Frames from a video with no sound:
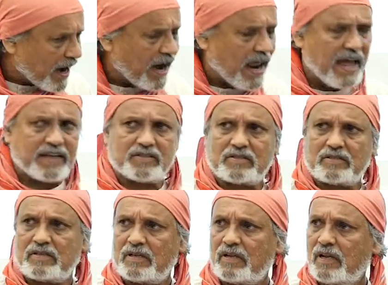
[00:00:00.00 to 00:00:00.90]

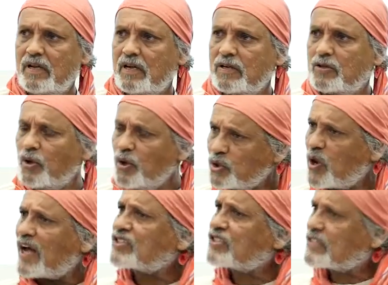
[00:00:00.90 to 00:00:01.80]
realize. Those
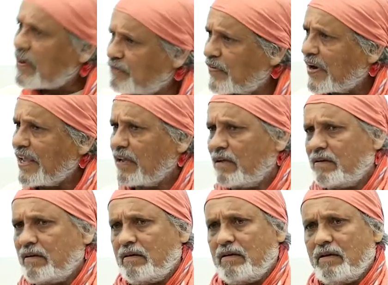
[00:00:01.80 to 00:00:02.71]
who are
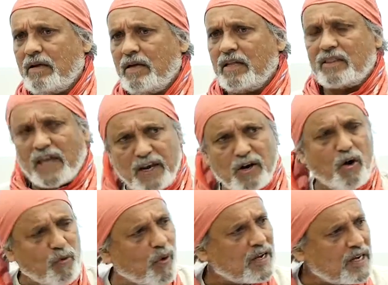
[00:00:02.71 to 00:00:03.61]
suffering, they
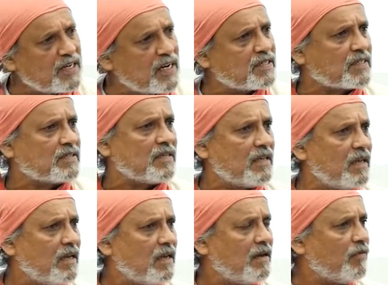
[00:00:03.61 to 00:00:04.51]
know what it
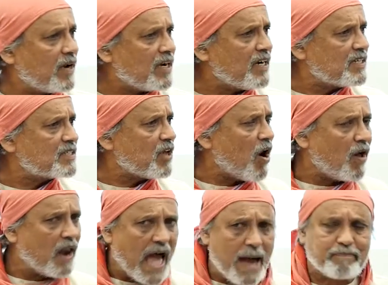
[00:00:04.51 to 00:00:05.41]
is
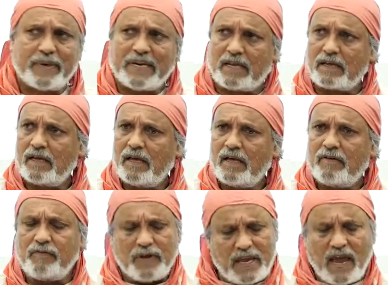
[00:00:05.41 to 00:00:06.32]
all happening.
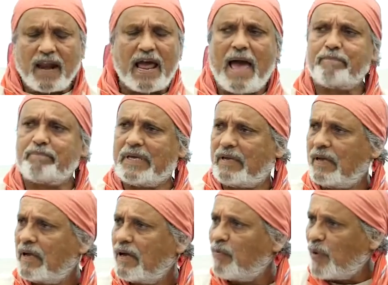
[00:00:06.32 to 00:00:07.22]
We are happy
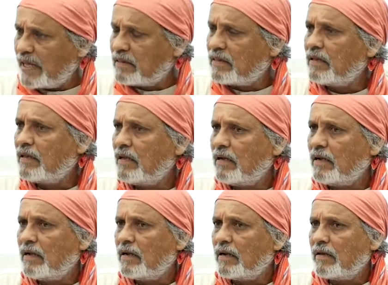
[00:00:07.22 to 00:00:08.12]
with.
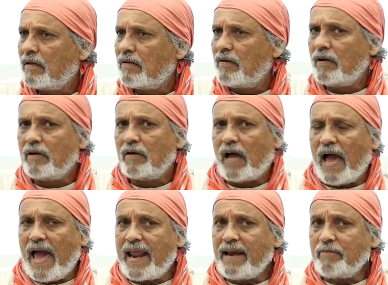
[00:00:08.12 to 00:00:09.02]

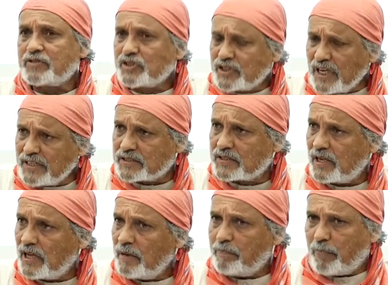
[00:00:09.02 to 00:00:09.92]
And
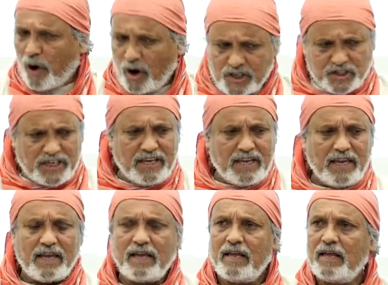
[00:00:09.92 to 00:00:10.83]
since
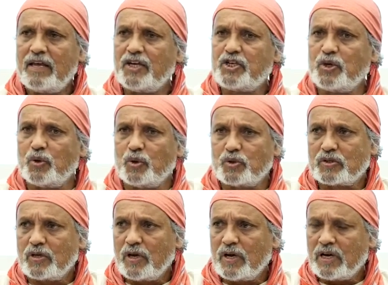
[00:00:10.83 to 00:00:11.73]
policy
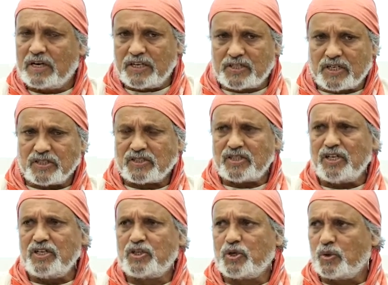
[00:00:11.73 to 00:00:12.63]
issues,
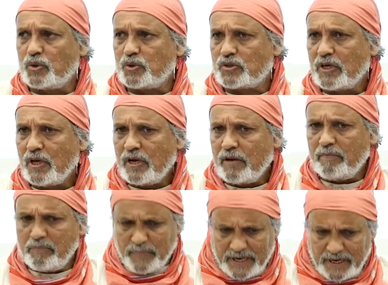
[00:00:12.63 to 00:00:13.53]
discussion issues,
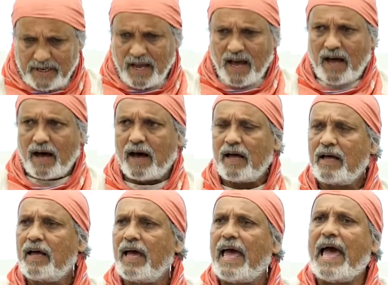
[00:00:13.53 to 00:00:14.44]

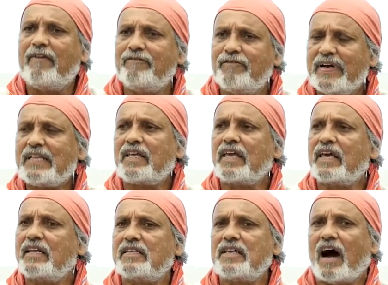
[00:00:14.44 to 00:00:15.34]
media,
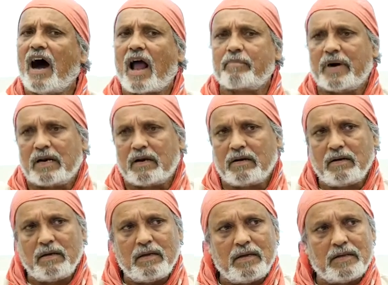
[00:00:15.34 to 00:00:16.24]
everything in the urban,
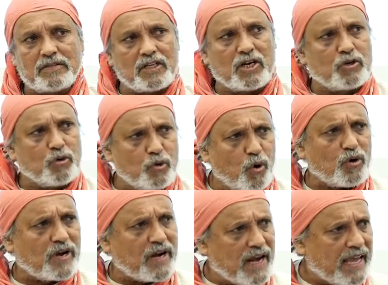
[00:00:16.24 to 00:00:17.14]
so they do
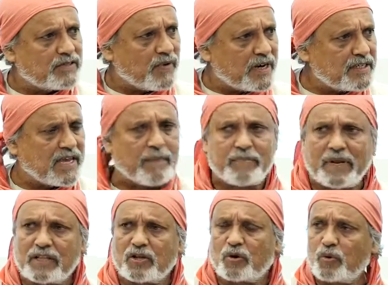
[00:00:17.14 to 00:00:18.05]
not realize what is
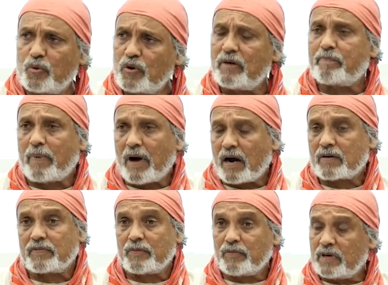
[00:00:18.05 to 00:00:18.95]
happening in the rural
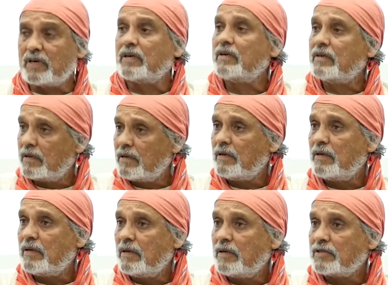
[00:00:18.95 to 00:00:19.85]
part of the world.
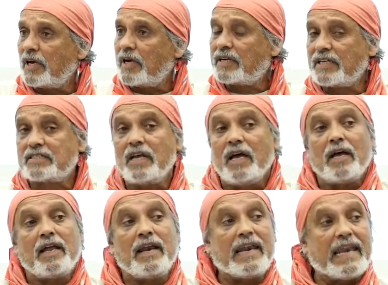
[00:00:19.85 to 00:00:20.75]
So it is
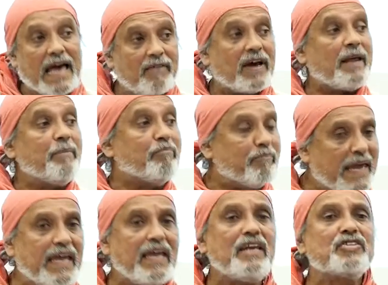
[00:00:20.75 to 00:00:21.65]
never a
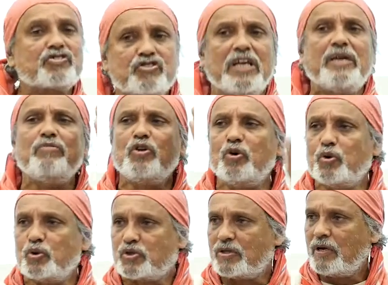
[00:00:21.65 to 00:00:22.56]
mainstream
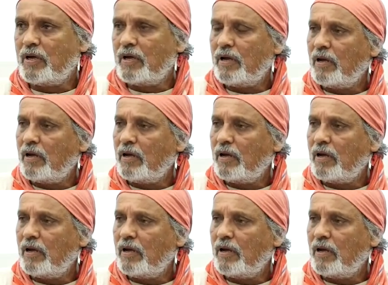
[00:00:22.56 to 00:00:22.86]
news